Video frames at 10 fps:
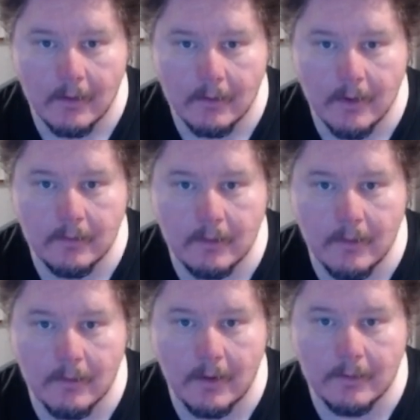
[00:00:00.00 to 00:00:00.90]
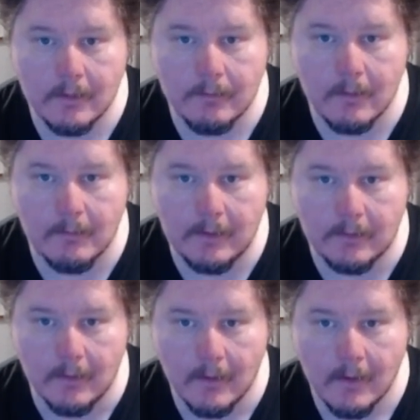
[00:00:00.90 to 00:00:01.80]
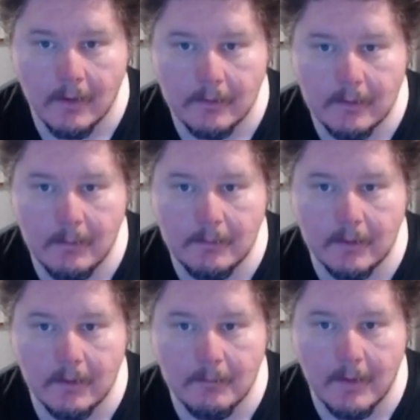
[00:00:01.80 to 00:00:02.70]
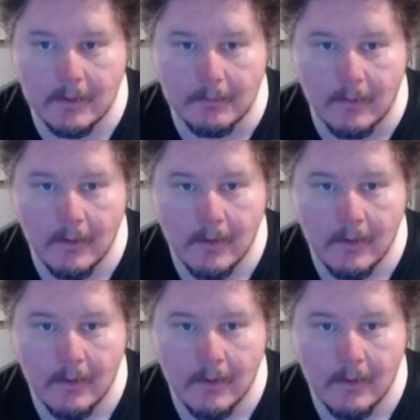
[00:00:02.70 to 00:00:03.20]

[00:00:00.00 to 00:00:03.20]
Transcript: Such slow cluster formation seems incompatible